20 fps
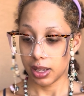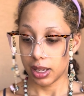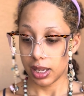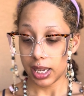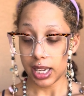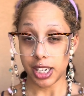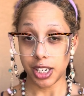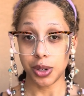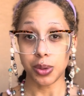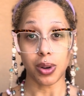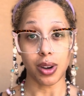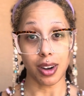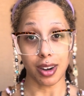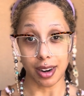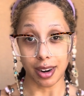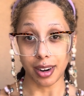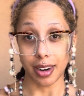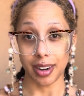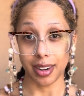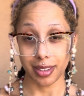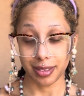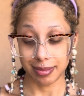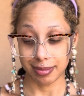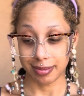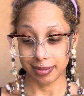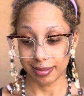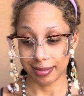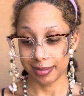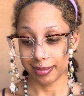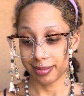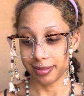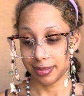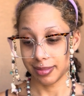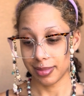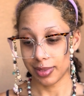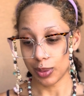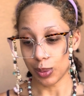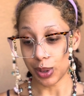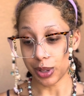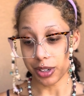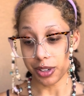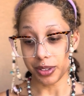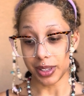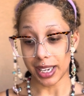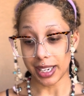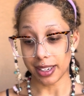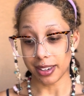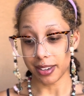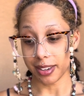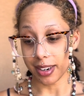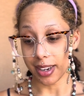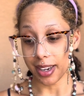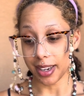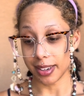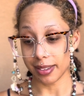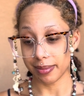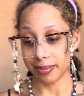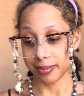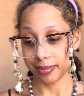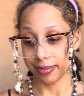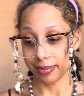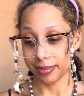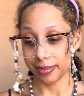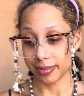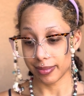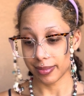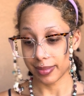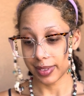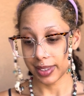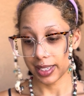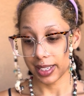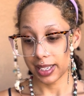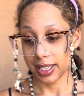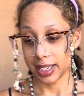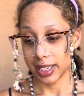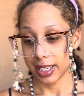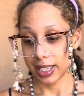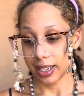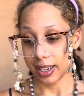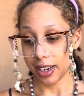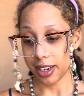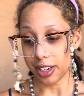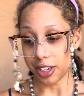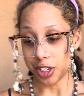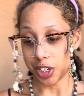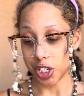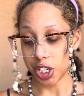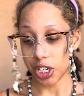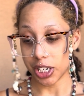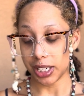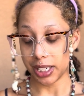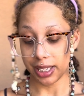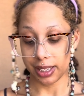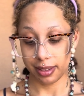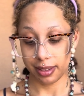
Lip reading: And you are, whether you like it or not, on a journey.